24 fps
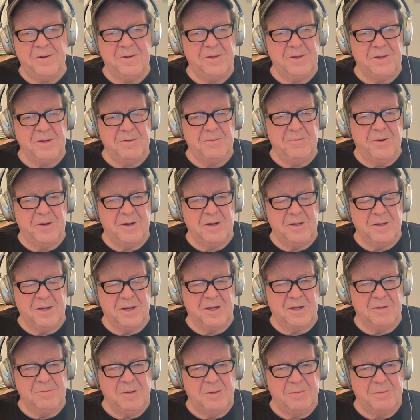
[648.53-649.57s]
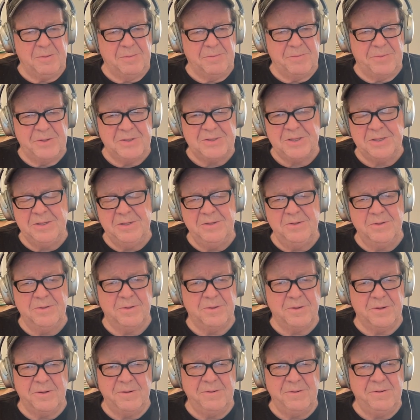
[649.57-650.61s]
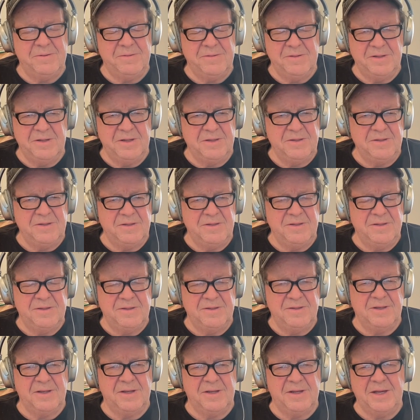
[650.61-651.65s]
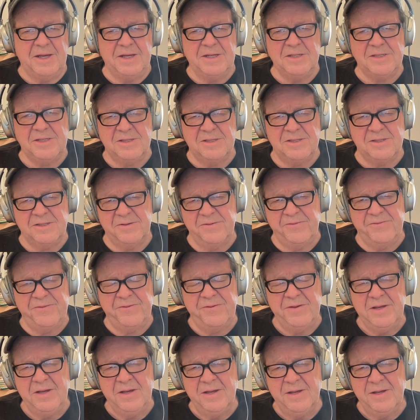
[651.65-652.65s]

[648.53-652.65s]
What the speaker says: or they want to lock them up in prison, or in the cases of,